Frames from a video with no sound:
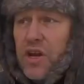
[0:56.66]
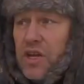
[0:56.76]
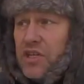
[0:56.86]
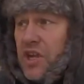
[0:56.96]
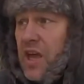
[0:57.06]
to
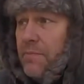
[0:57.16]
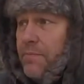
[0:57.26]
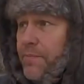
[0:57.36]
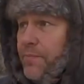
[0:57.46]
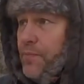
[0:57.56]
escape
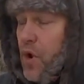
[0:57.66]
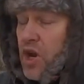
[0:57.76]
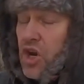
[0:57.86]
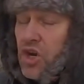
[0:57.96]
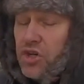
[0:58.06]

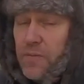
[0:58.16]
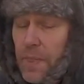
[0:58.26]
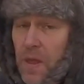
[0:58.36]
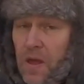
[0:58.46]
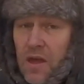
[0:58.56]
predators,
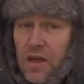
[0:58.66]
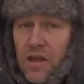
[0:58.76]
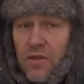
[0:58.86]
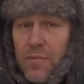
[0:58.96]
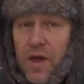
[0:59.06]
it
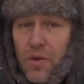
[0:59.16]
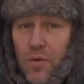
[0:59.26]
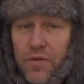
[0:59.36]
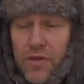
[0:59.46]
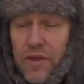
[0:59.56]
doesn't matter.
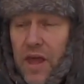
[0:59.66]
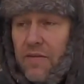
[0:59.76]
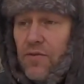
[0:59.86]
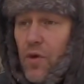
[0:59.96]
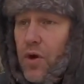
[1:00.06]
They
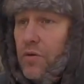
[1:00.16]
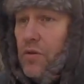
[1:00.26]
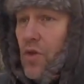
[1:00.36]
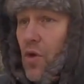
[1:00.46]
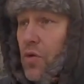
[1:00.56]
have
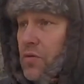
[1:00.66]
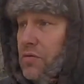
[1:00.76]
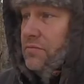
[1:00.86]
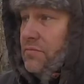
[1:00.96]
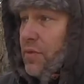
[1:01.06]
no
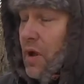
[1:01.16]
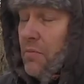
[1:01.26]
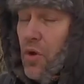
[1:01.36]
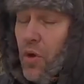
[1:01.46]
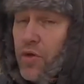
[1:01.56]

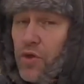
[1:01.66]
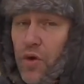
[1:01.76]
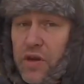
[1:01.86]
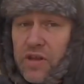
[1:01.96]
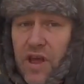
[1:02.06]
problem going through
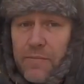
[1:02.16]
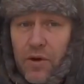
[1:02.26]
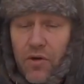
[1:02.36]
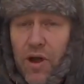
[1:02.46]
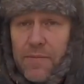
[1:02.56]
any type
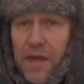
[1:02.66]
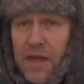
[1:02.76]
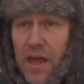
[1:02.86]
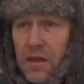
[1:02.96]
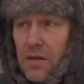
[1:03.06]
of crap they
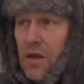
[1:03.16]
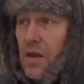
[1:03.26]
can.